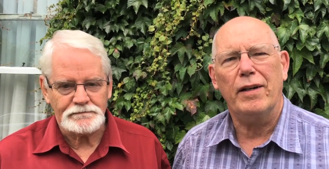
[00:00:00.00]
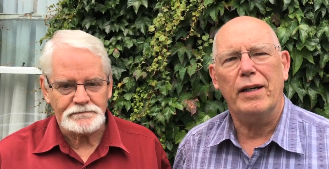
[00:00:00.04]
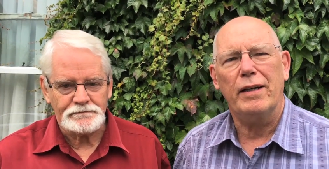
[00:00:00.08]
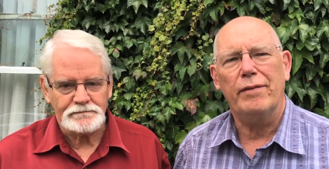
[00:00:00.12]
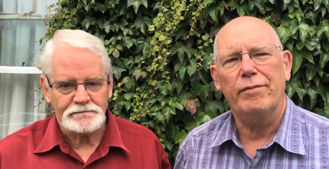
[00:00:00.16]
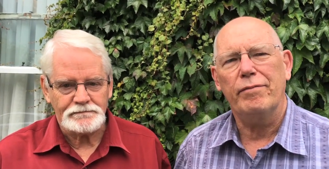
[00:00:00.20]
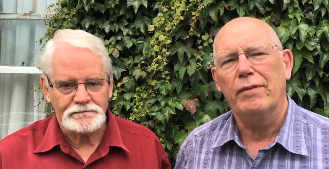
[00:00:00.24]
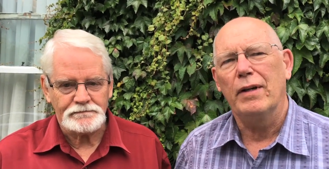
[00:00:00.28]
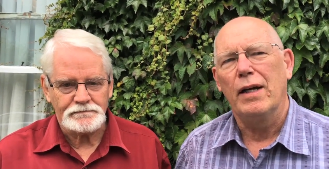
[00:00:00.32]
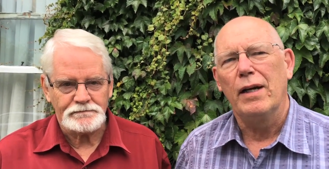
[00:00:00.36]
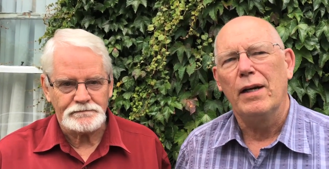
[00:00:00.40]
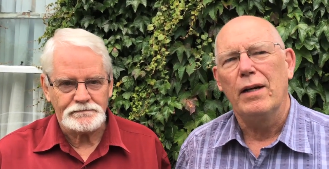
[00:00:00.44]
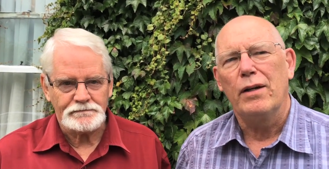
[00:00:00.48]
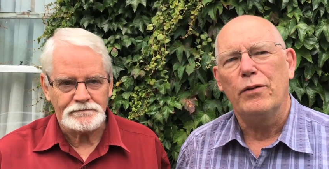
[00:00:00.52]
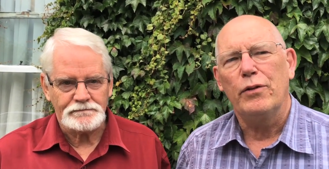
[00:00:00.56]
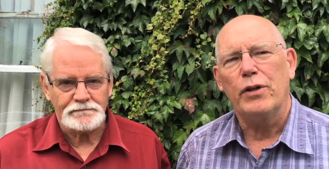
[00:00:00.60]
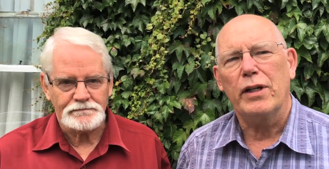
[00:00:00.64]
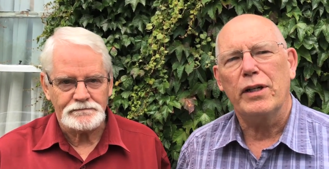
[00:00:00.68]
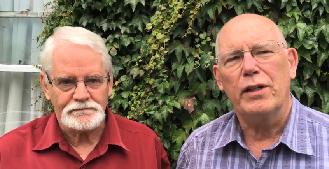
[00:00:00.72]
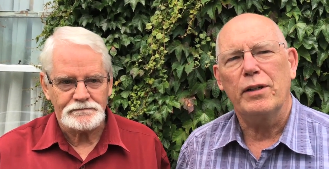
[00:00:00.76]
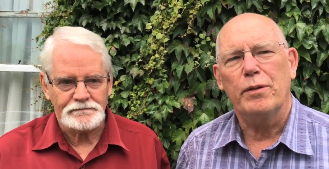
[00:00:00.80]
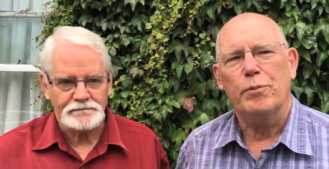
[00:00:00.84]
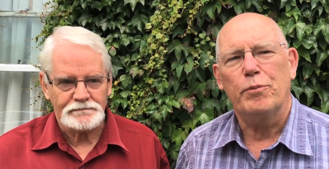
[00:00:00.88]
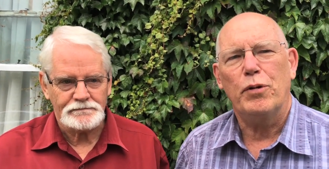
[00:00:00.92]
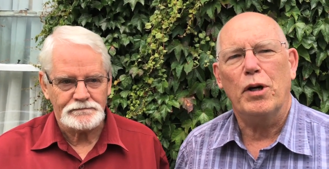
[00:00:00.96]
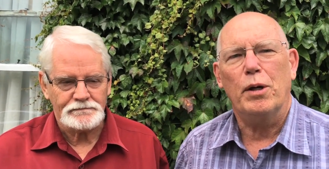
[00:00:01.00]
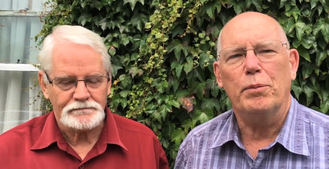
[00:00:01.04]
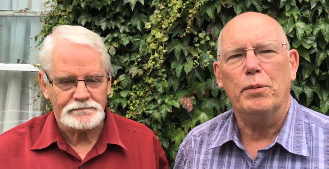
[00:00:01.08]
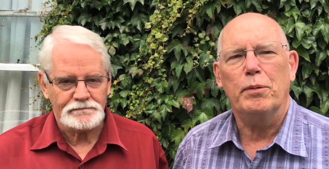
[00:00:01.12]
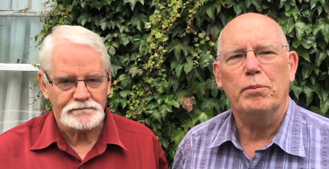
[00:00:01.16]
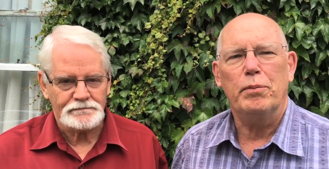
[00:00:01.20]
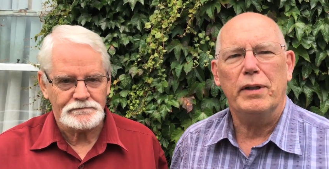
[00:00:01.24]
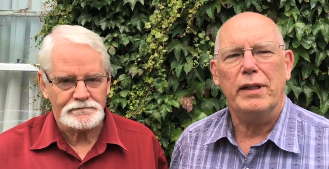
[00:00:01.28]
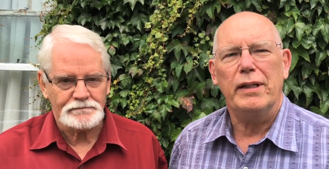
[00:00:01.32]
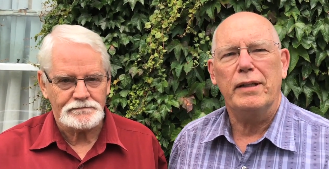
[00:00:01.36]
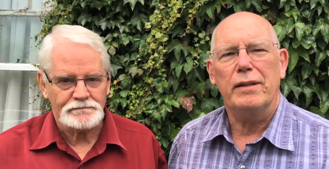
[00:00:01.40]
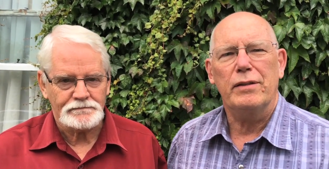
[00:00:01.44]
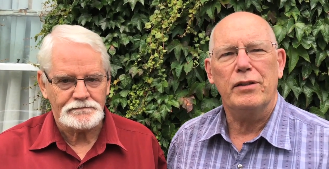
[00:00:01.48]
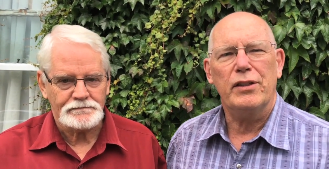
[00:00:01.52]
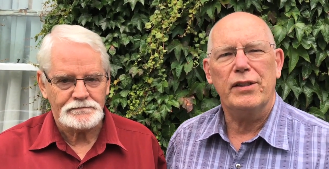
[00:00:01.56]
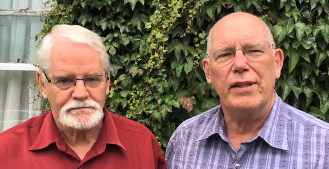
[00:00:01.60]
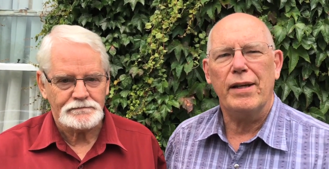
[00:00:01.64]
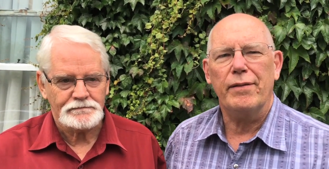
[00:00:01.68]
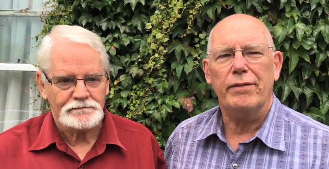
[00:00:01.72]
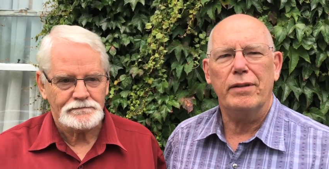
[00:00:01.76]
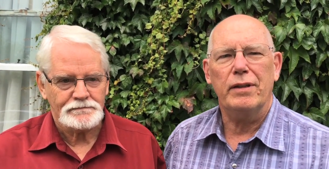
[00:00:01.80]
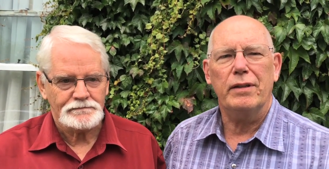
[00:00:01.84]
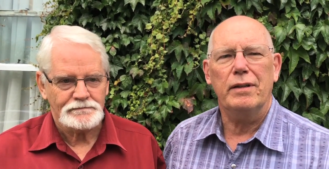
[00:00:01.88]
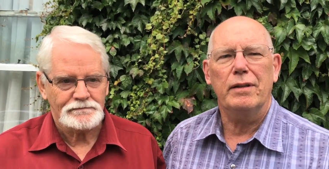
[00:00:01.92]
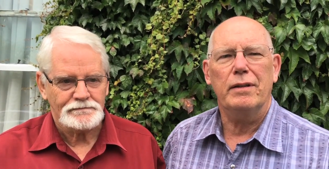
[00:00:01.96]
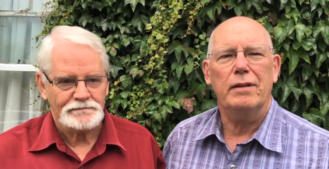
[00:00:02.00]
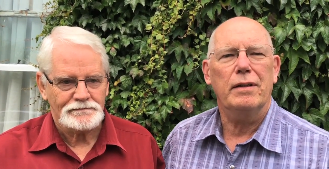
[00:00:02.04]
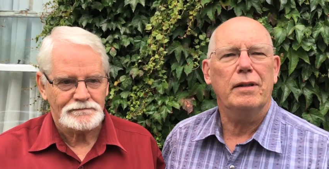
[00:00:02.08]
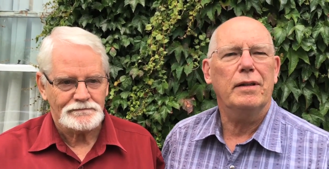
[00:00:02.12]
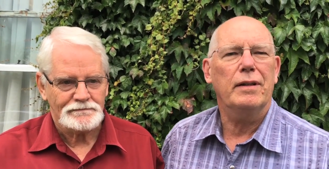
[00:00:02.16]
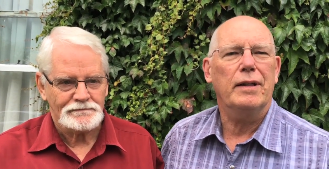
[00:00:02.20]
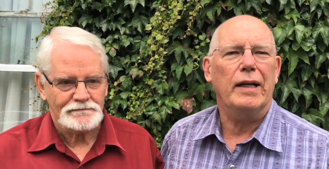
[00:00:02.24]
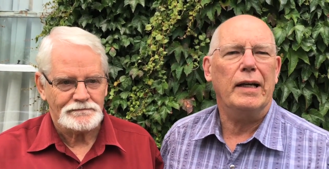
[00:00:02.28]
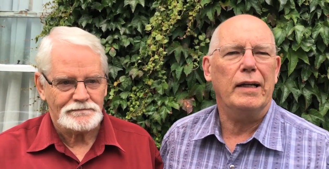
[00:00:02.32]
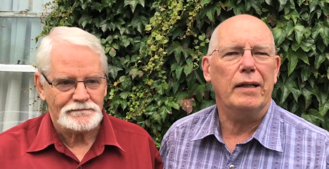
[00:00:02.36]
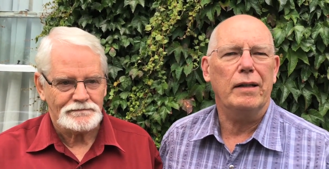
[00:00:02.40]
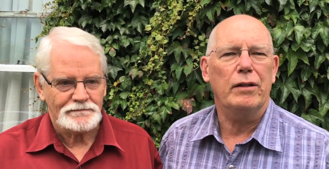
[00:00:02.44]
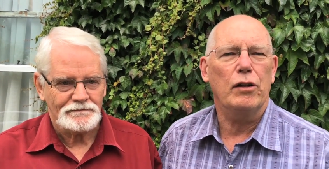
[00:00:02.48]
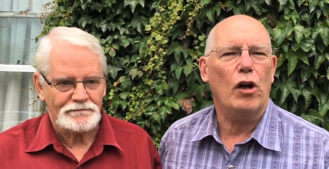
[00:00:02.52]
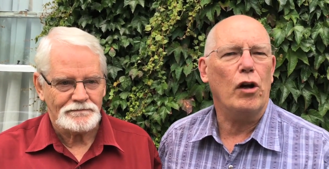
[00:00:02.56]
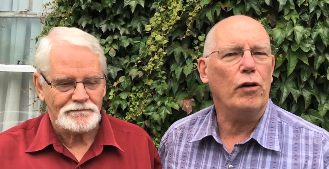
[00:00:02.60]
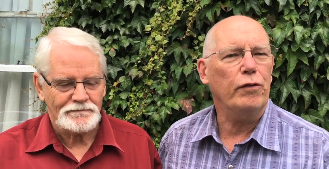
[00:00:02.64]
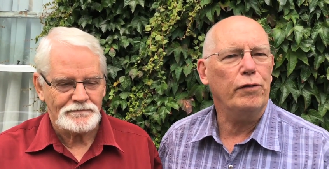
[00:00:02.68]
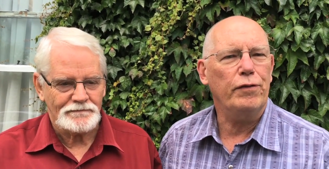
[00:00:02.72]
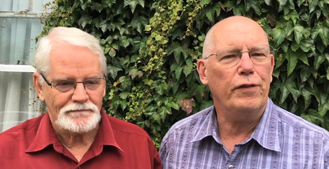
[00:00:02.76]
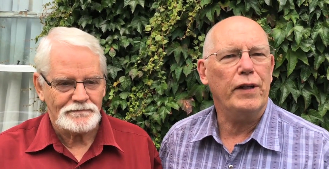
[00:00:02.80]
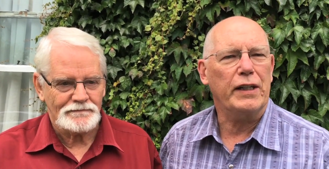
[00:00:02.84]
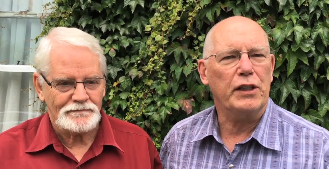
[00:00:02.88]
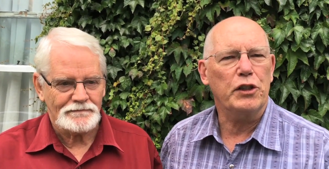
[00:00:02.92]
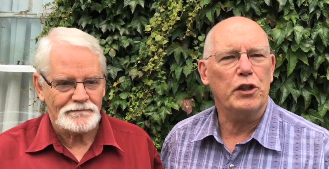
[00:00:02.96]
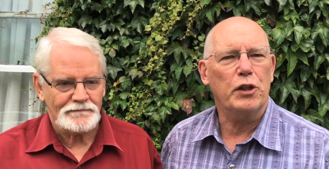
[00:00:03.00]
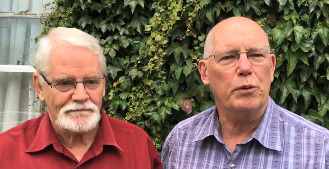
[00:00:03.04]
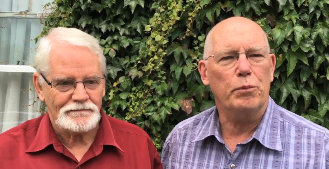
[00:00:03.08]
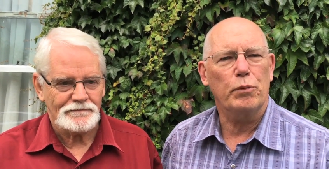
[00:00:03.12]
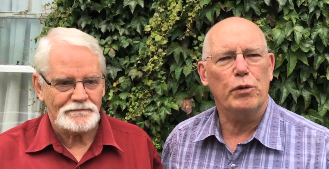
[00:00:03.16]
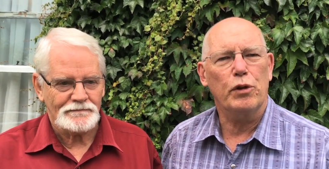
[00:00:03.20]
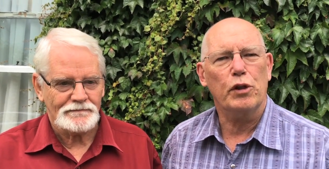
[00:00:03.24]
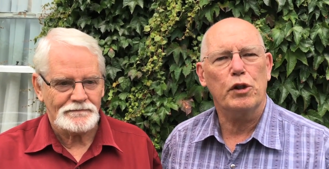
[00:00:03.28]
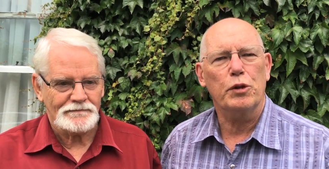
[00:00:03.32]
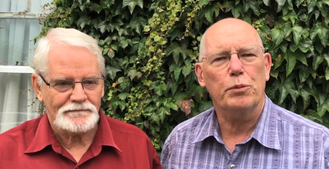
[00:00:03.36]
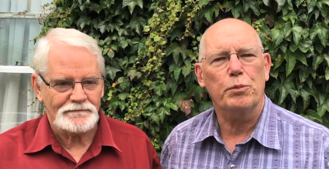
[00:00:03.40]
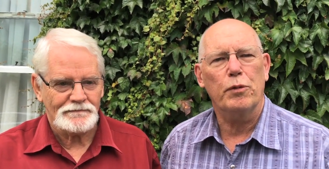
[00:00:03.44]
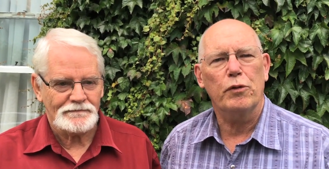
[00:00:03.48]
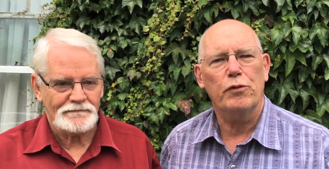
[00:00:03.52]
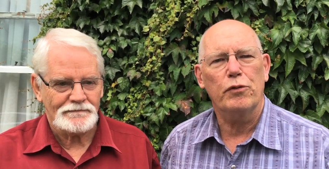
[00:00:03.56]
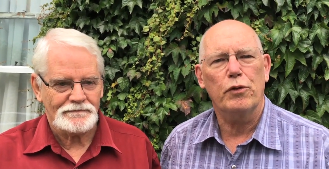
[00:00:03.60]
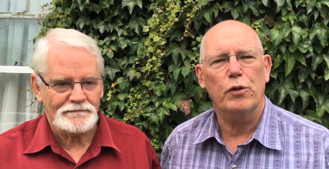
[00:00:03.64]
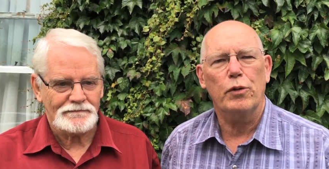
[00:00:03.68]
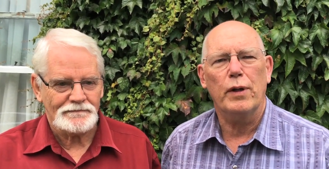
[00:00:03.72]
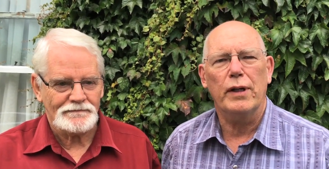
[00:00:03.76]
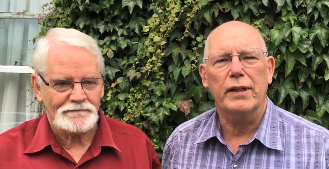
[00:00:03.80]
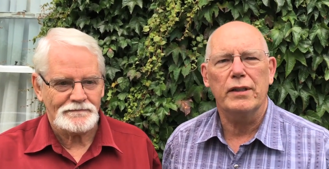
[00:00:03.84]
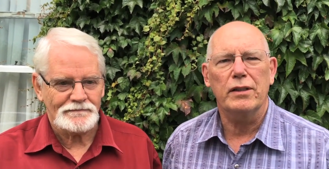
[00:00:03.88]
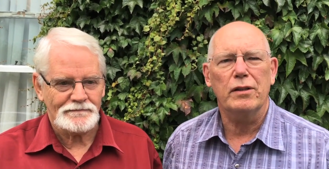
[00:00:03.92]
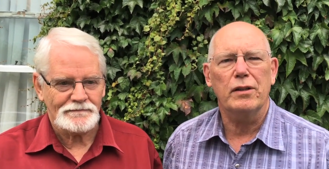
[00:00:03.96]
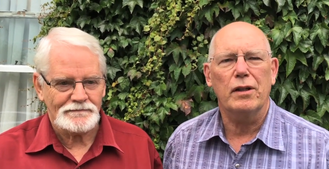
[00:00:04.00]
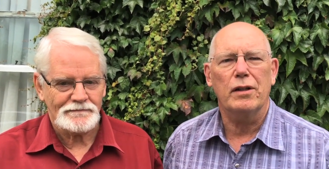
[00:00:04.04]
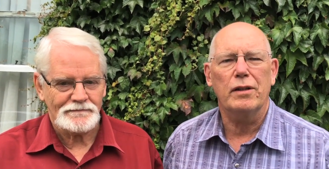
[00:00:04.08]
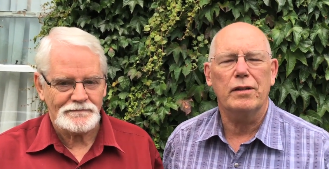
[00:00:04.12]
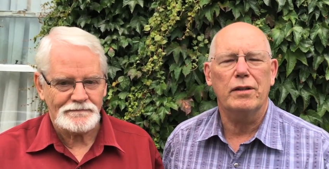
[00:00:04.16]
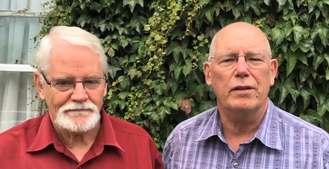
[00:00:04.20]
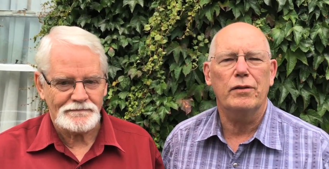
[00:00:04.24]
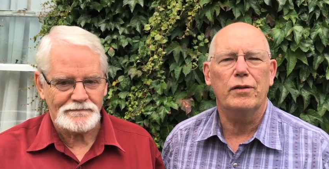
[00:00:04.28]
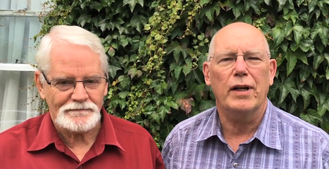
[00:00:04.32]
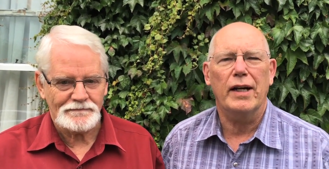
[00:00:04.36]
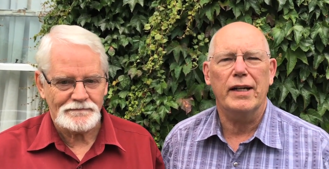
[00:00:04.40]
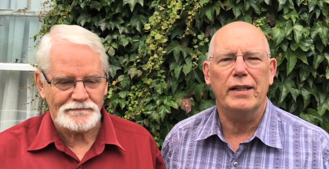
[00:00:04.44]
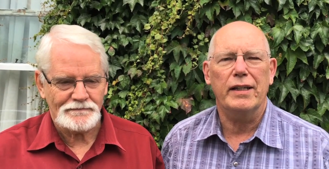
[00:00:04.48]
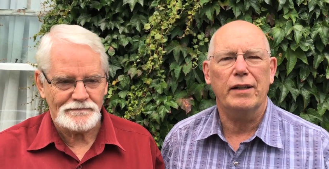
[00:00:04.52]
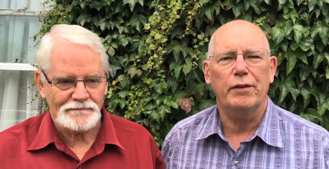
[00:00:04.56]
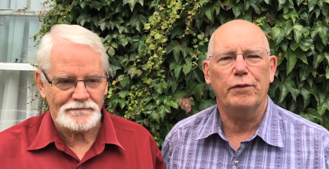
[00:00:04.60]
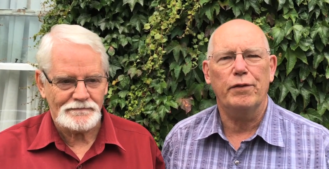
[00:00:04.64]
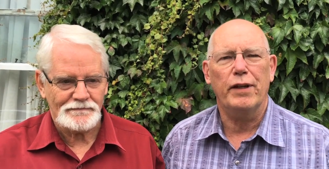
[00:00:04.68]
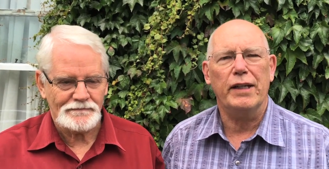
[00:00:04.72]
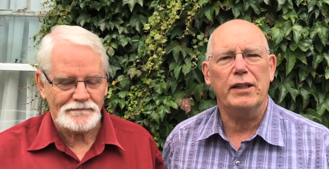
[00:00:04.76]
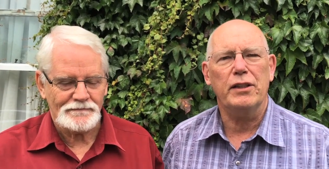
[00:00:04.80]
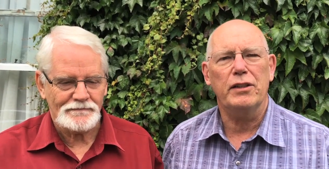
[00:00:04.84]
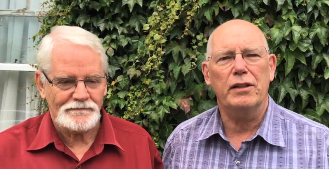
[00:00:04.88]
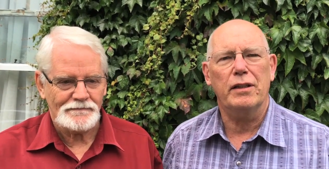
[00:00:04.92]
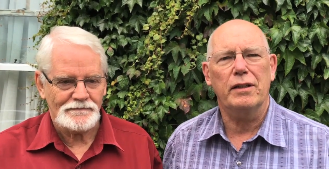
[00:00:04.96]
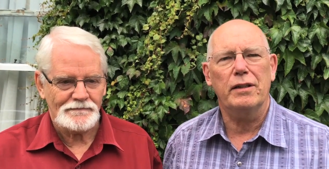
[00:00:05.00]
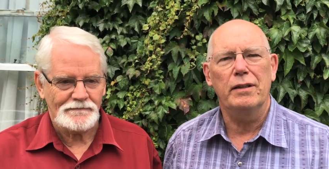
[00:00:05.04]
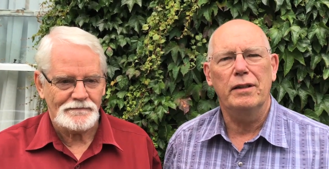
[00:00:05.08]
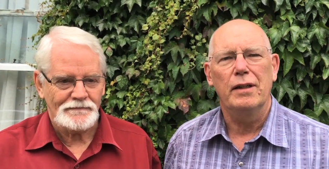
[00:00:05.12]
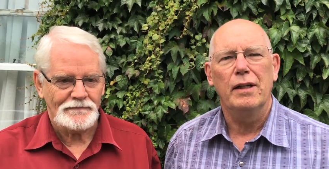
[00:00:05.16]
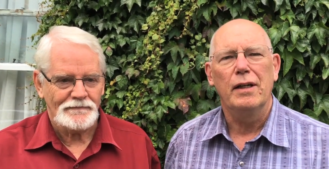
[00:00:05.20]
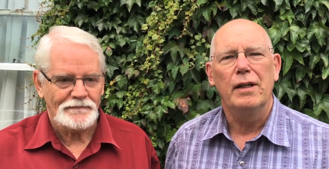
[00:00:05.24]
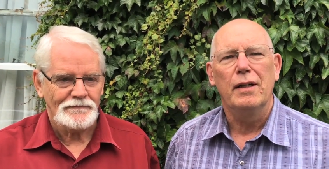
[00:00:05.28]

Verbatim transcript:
Speaker 1: I've written probably seven uh, non-fiction books before I started writing fiction.